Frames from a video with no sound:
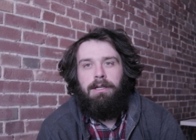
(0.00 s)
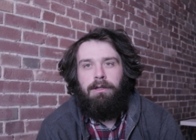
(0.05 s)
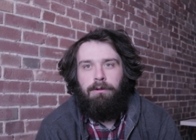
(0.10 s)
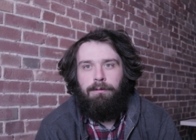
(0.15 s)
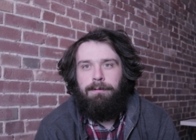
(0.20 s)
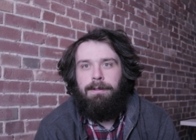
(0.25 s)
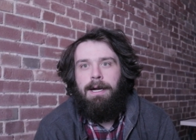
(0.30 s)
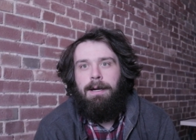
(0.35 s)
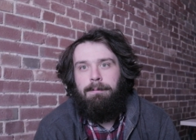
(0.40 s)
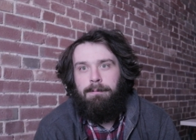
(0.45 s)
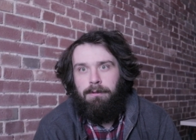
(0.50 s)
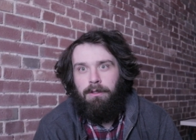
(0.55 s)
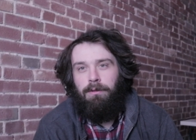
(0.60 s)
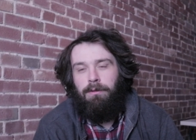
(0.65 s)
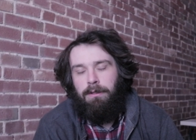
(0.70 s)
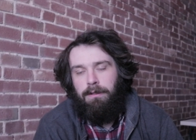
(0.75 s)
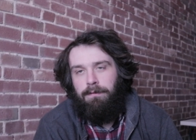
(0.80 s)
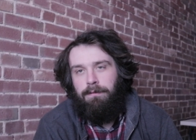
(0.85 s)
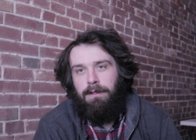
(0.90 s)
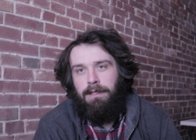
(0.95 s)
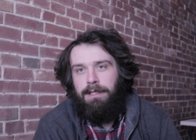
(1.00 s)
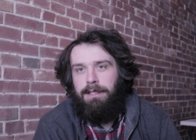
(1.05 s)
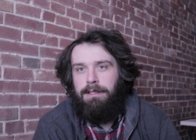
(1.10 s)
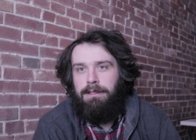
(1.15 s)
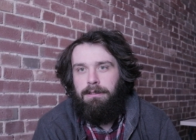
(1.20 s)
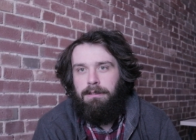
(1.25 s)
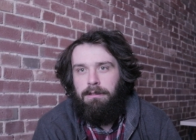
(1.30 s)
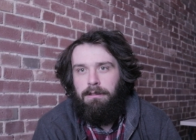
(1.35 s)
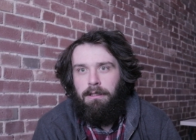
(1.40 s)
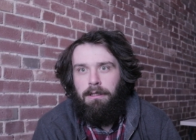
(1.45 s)
a crapload of
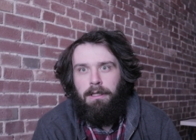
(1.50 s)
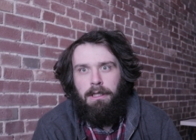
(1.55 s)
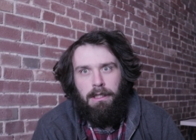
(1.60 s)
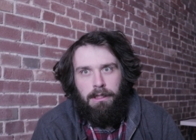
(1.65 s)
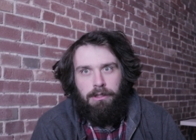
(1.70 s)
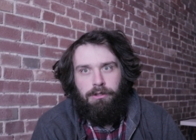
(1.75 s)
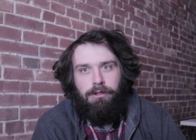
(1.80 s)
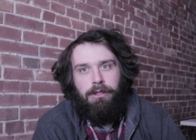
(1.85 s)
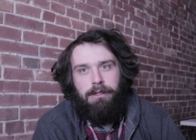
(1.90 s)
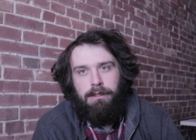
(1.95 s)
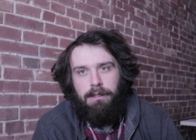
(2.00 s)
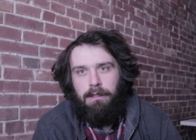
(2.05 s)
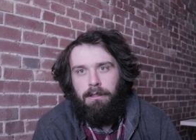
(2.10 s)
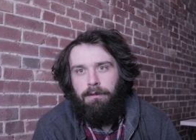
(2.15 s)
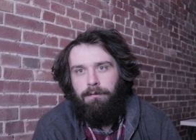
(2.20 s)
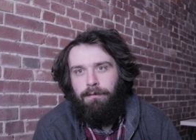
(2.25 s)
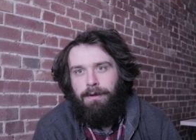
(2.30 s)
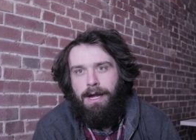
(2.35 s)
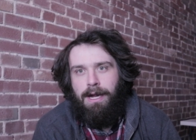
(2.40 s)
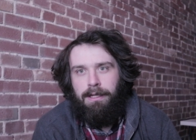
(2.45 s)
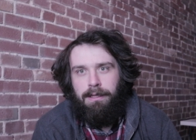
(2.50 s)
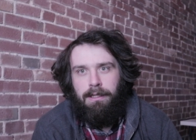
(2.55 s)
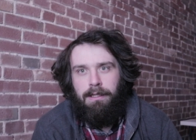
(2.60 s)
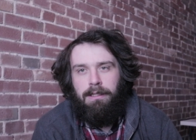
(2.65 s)
these just on the fact